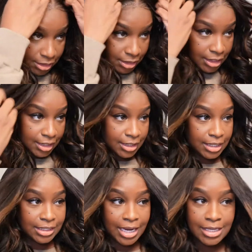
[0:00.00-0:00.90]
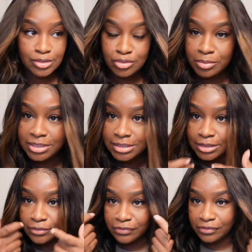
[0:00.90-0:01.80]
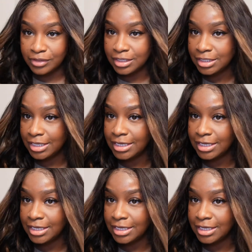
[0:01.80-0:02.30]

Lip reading: Like, not too much in the front.